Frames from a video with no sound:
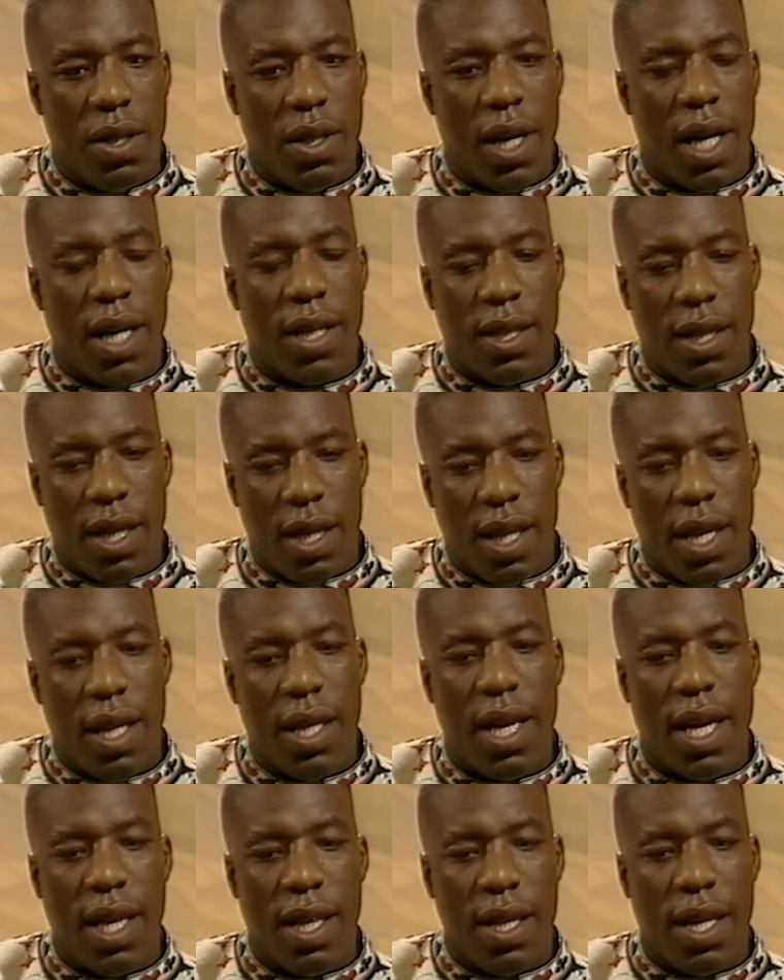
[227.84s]
Yes, at,
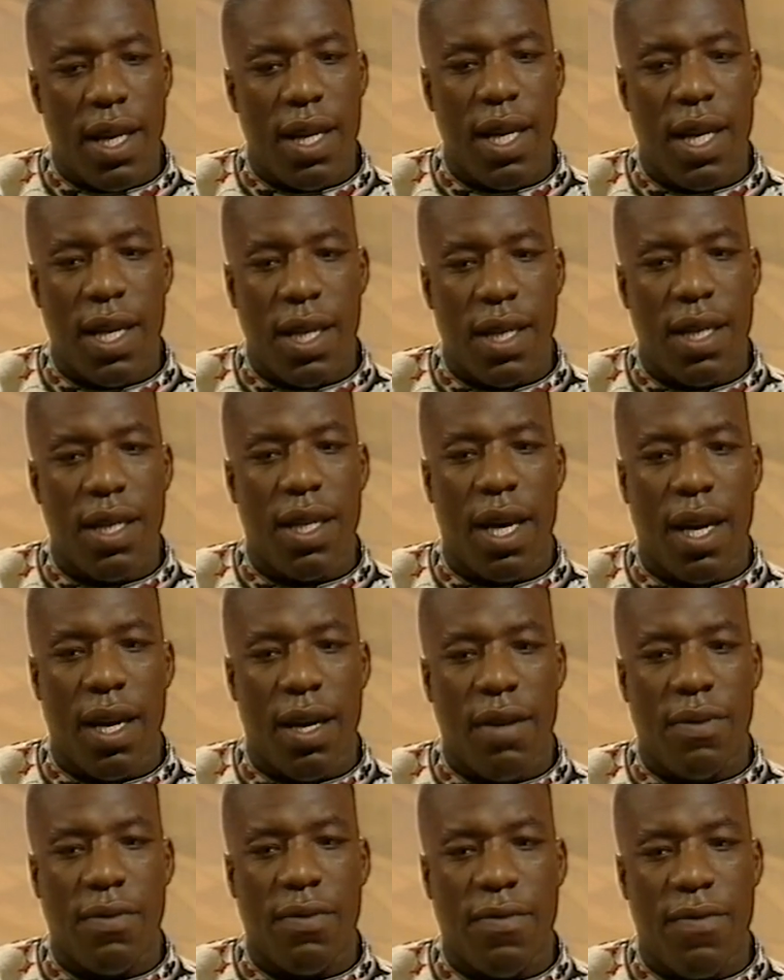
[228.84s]
at the end, at the end of the
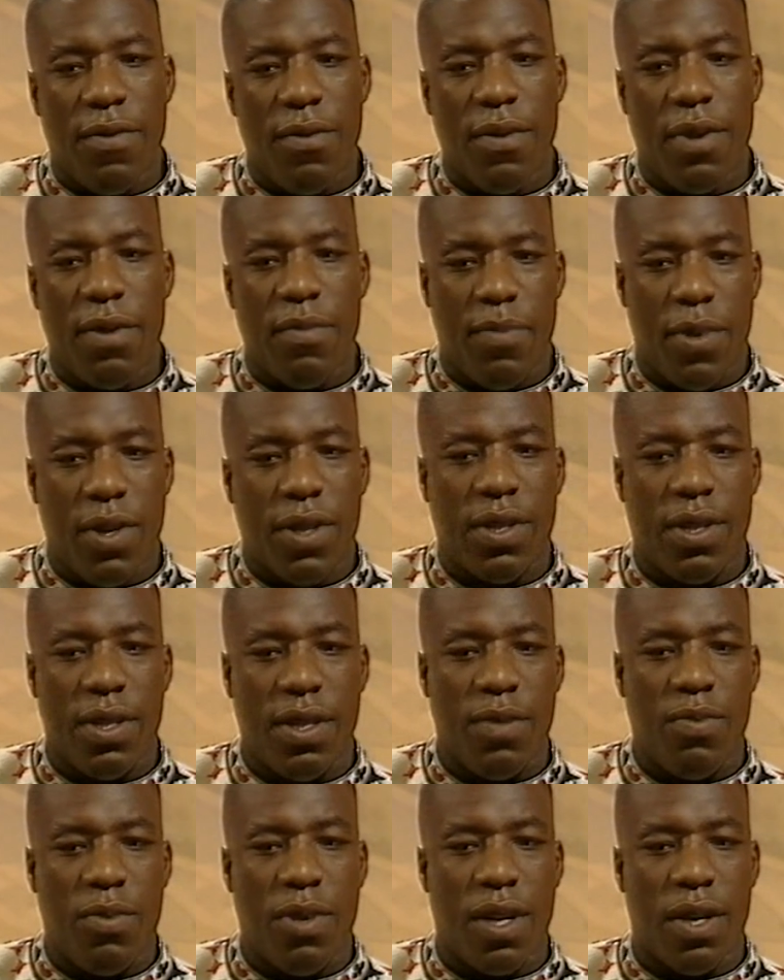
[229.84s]
day, I thought that
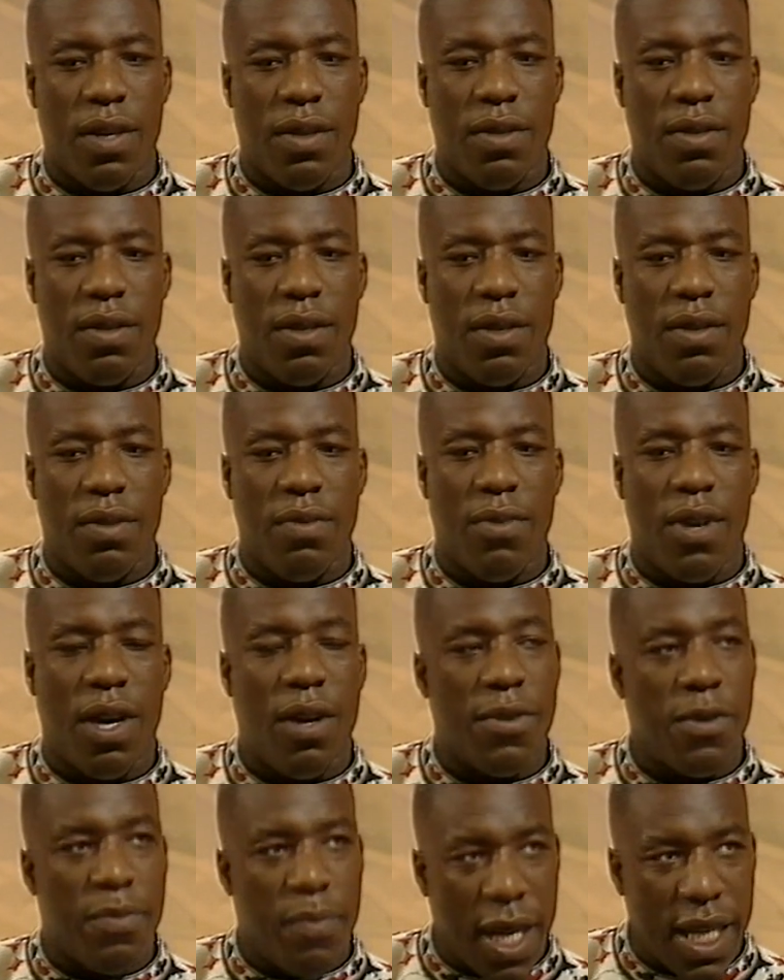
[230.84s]
boxing is what, what
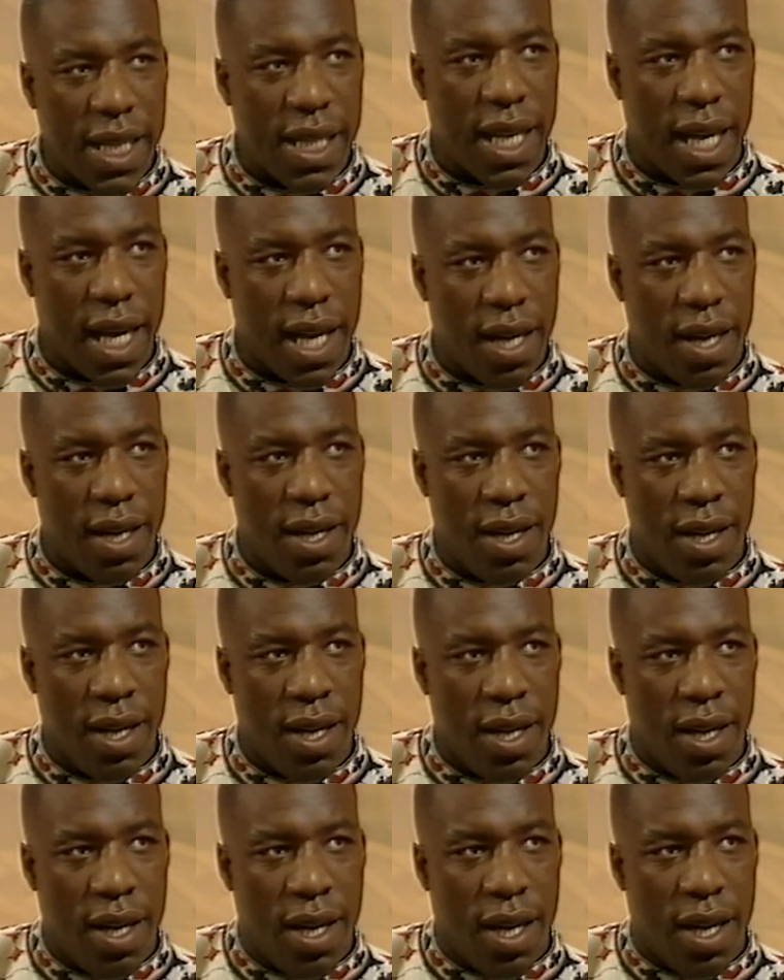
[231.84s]
I was best at.
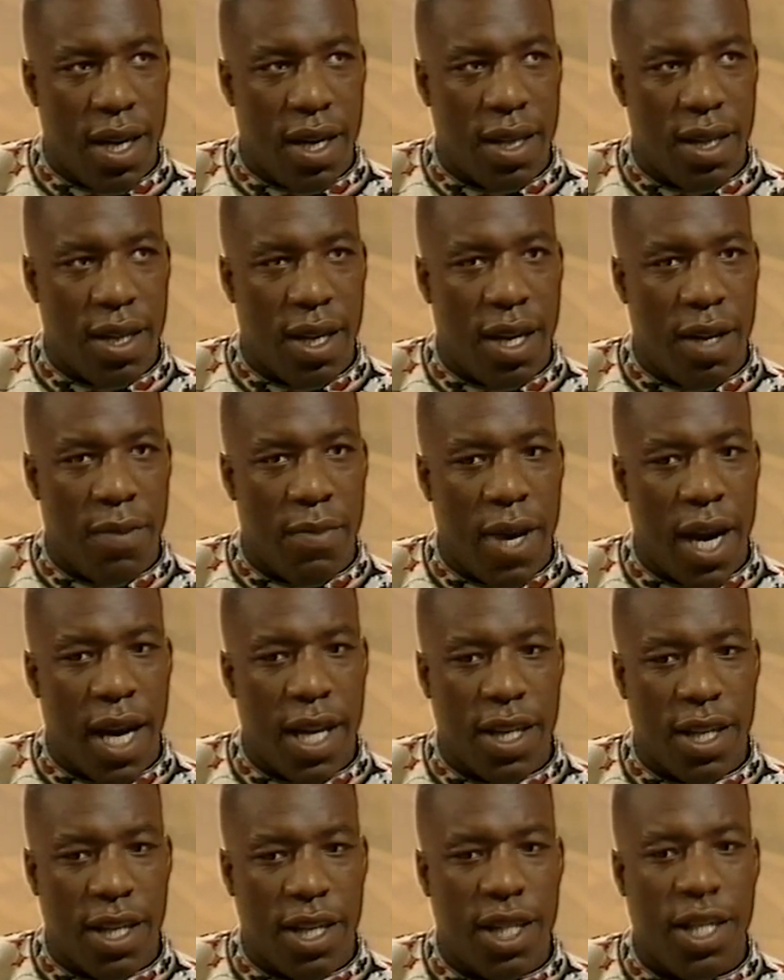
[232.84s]
And um, I
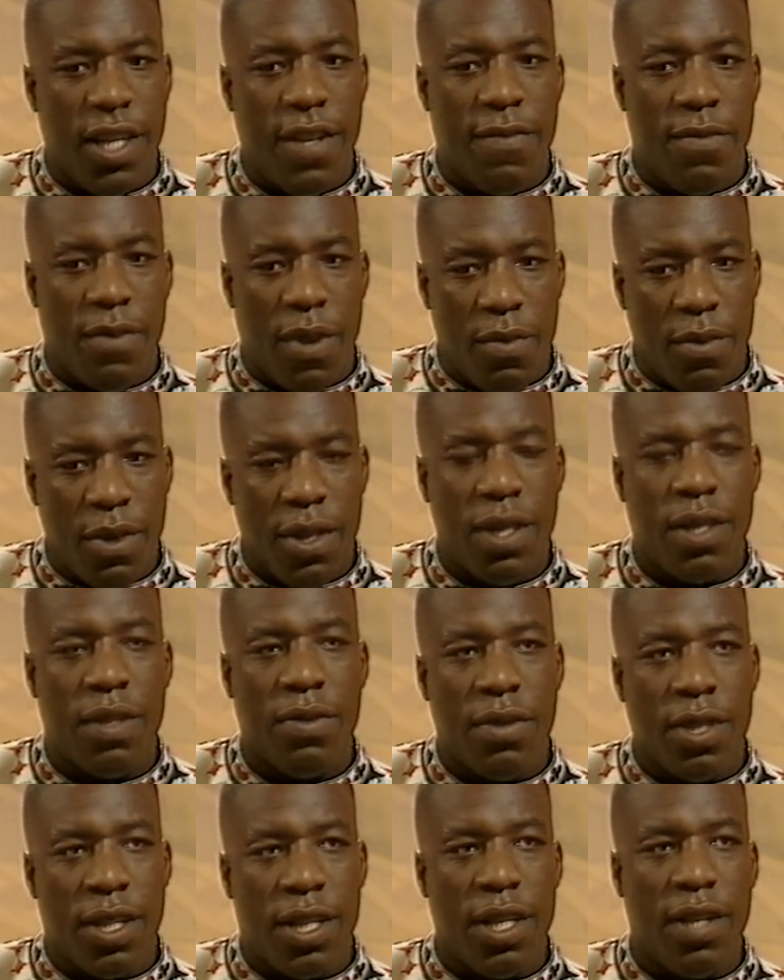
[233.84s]
hadn't achieved what I wanted
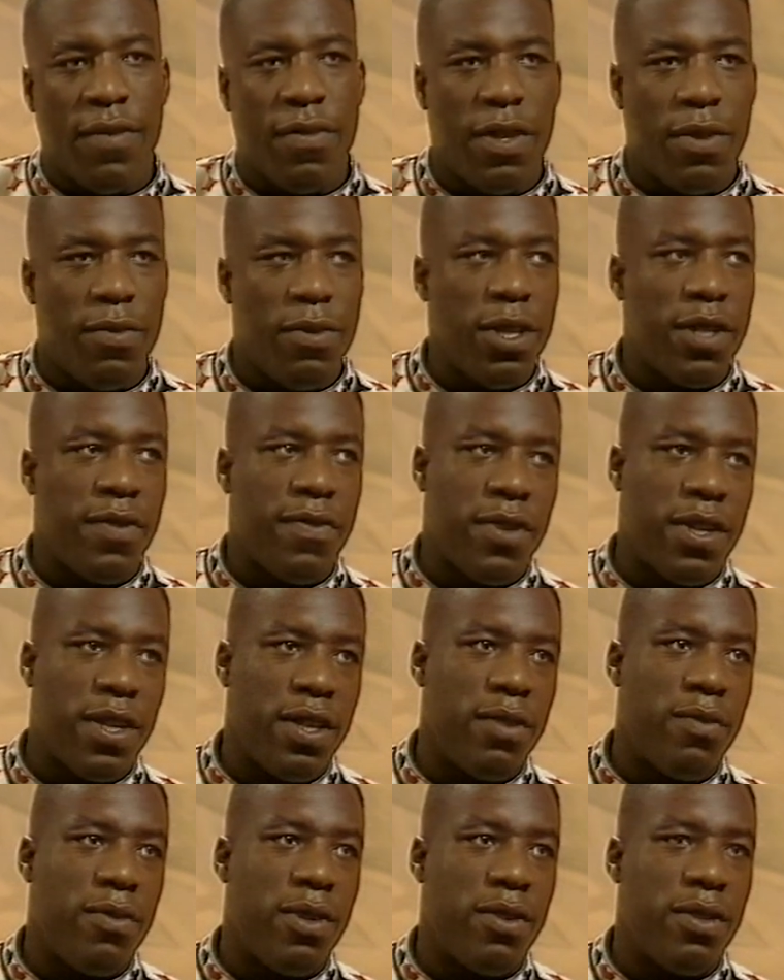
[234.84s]
to achieve. And the worst thing
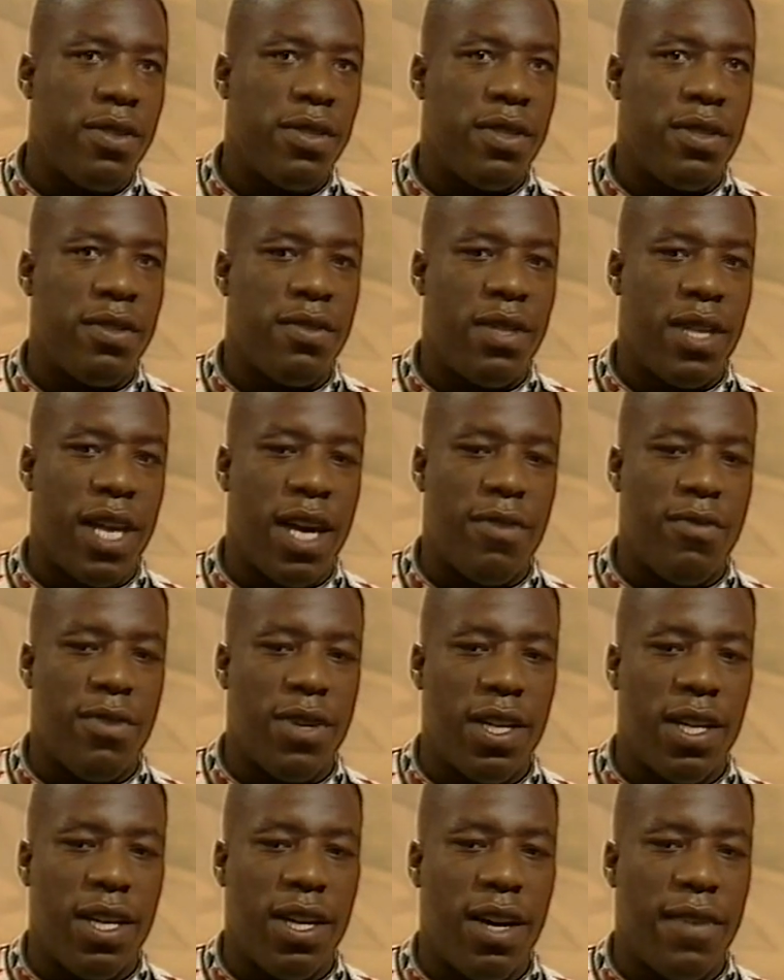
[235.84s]
in the world is to, later
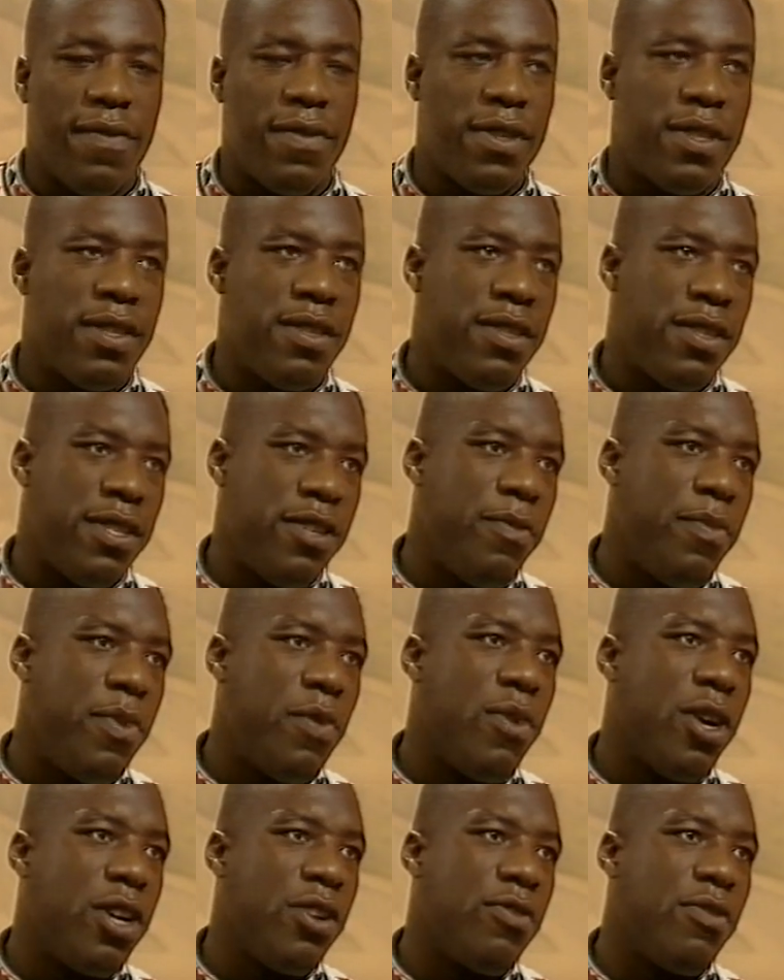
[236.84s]
on in life, is to still
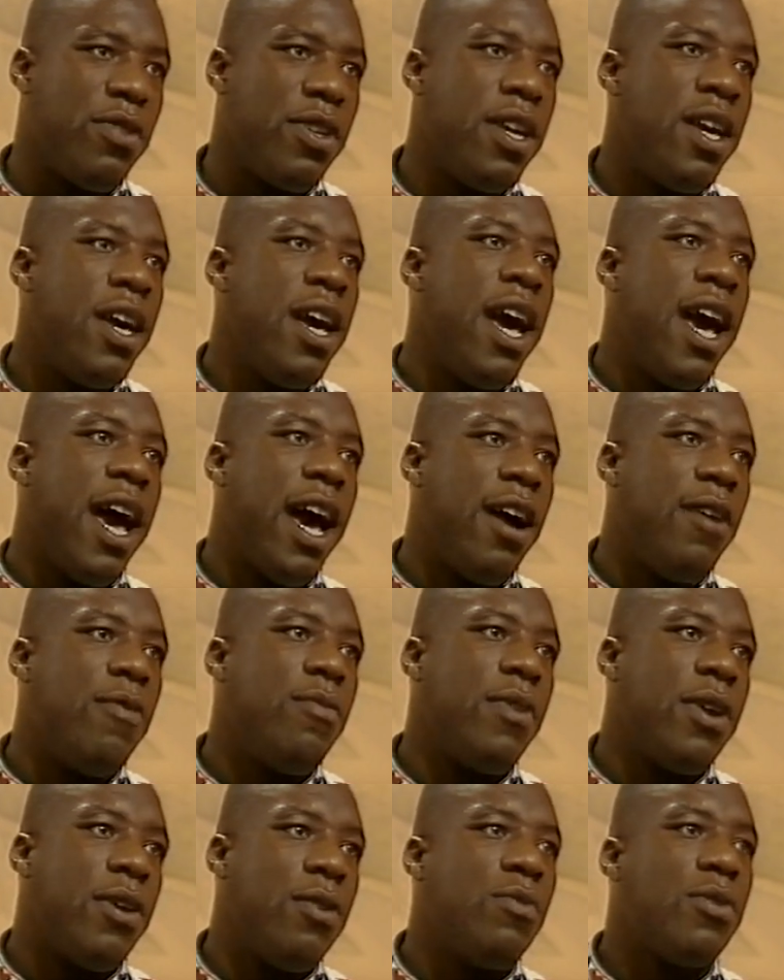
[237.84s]
be wondering how
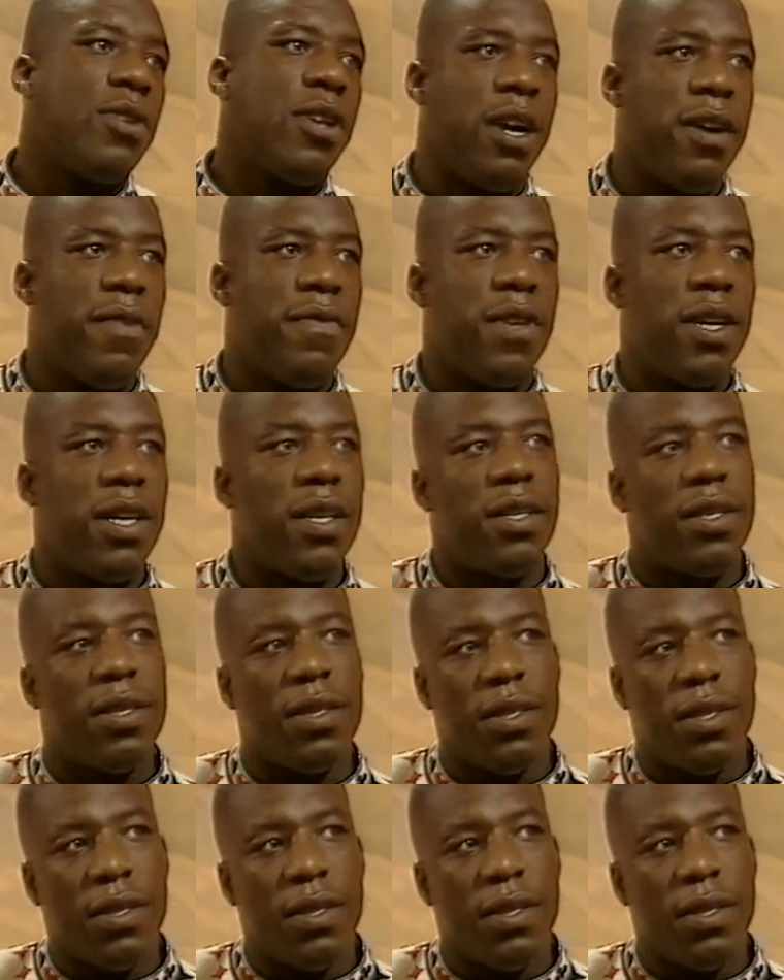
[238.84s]
well would I have done.